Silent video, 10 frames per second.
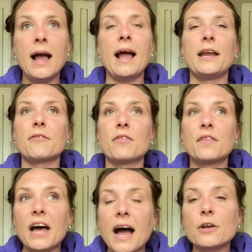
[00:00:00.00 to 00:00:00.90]
And if
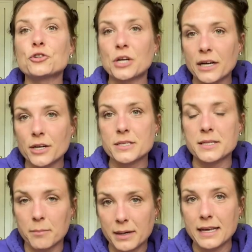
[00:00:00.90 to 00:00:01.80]
that triggers
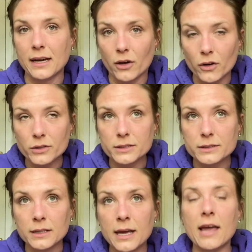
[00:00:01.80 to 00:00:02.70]
somebody else,
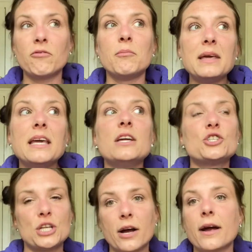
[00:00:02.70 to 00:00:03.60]
if me
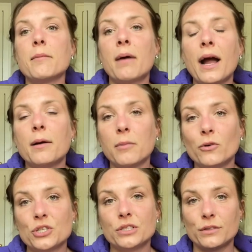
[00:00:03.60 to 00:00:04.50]
sharing my
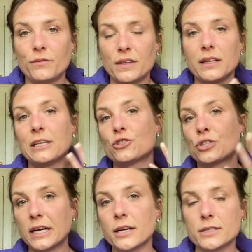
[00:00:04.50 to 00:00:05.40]
emotions and feelings
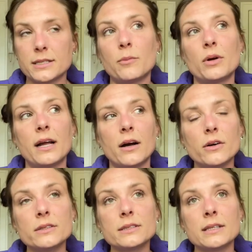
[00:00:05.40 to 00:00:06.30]
triggers someone
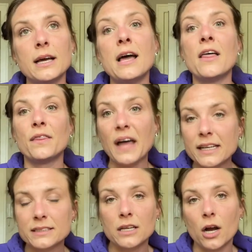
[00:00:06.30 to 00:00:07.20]
else,
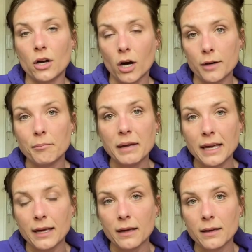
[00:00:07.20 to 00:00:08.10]
that's not on
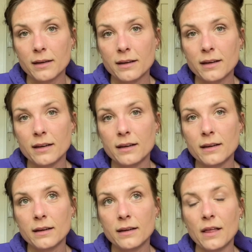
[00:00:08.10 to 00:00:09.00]
me.
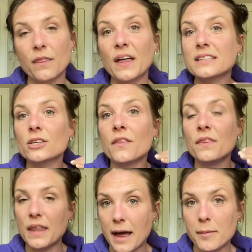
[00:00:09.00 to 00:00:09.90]
That's on
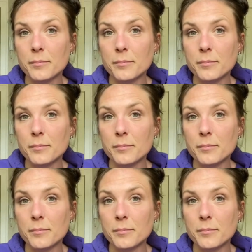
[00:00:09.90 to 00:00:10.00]
them.